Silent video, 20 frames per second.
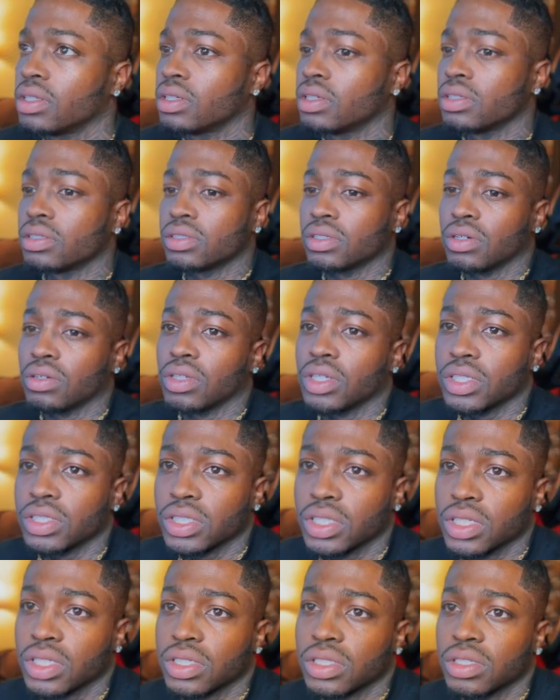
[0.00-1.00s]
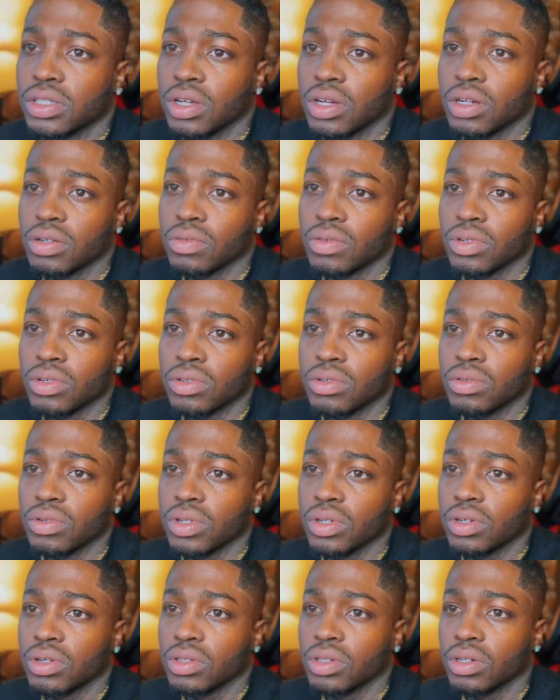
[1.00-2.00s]
So let's get it started real
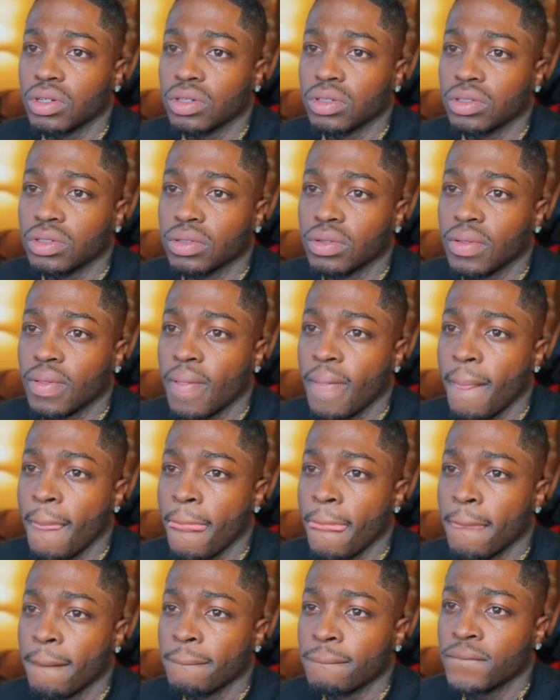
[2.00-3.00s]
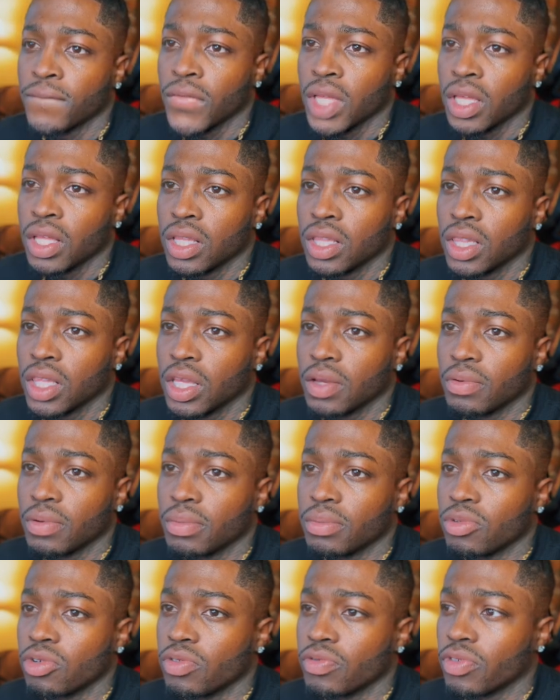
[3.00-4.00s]
quick. Hold on. Let me
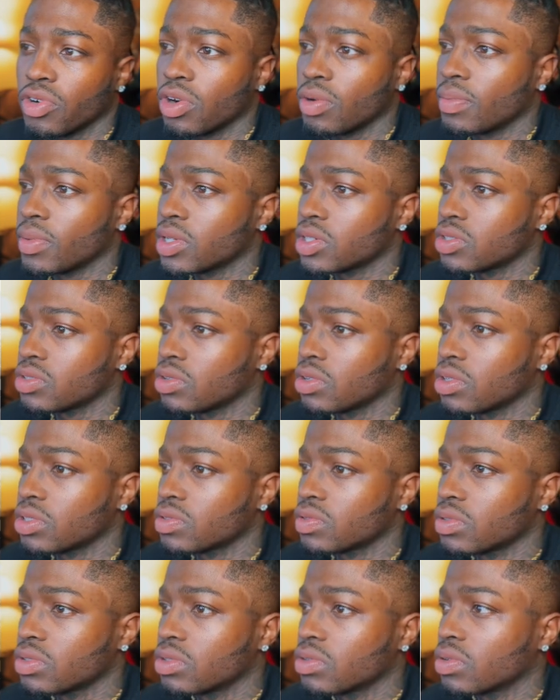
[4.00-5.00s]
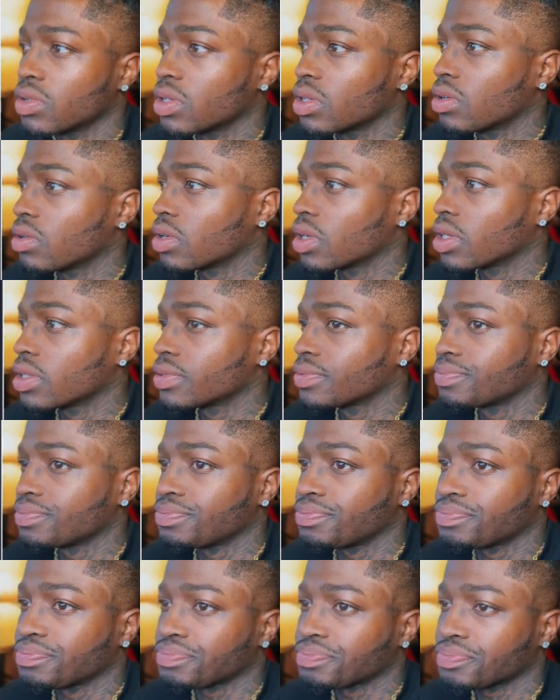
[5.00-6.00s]
remove all my drawings real quick. Okay.
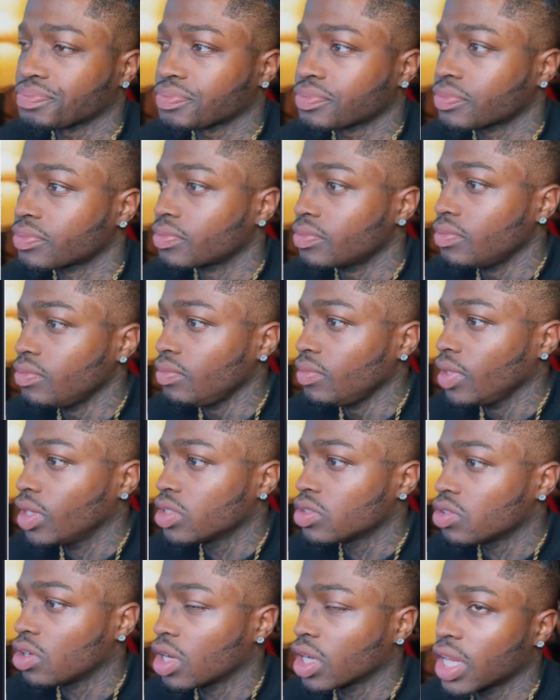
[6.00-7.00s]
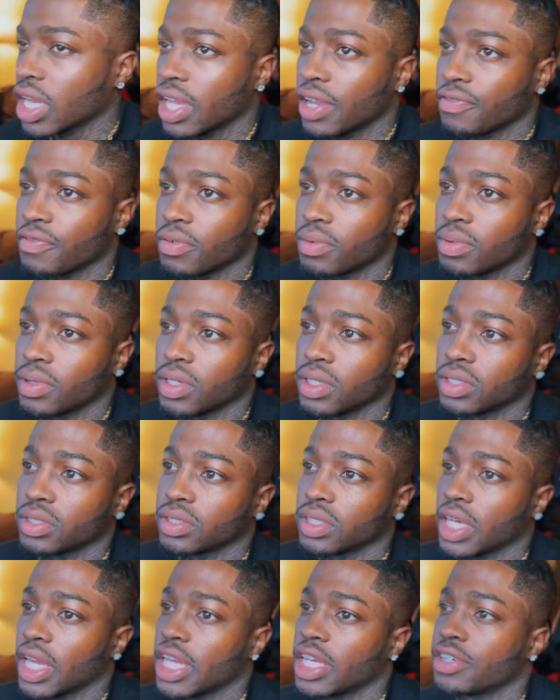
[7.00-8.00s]
So I came from
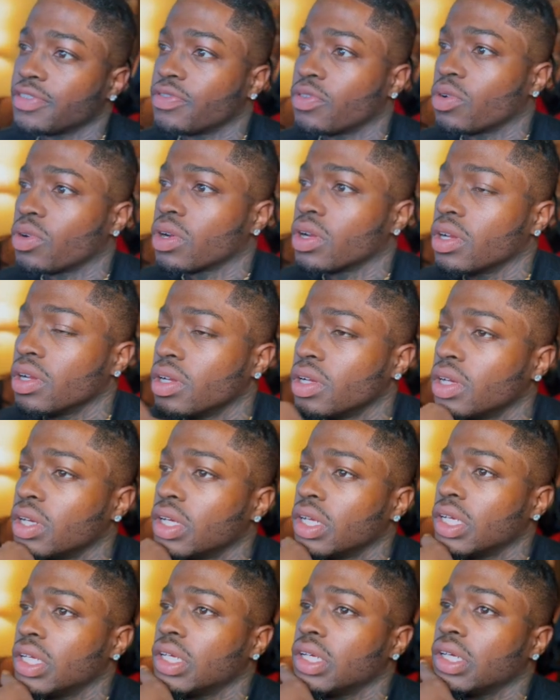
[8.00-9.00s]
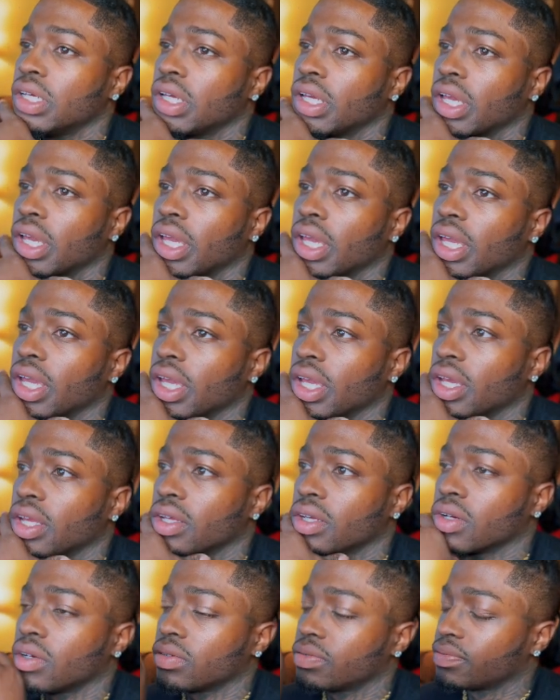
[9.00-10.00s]
the H4.
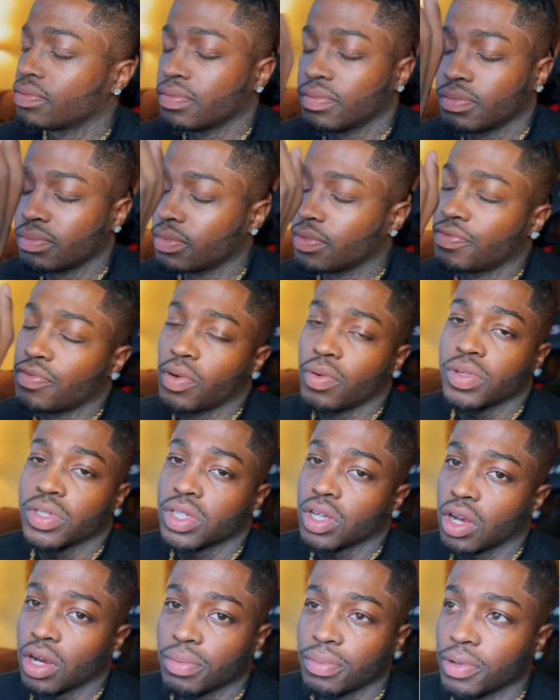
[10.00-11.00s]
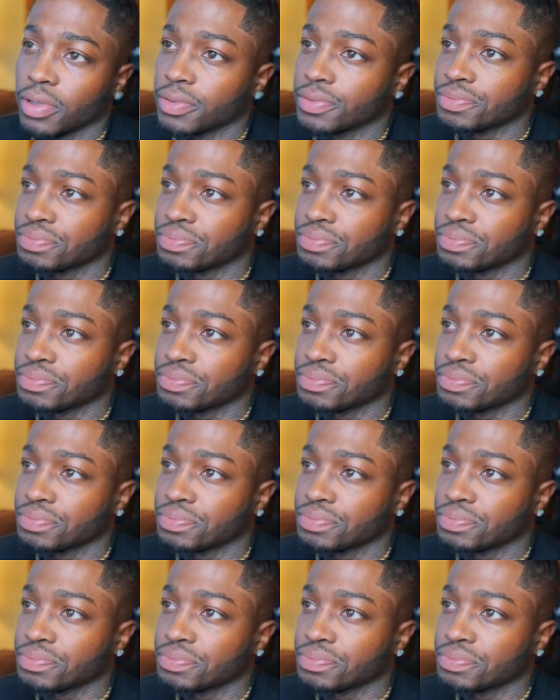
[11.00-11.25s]
And before we start, bro,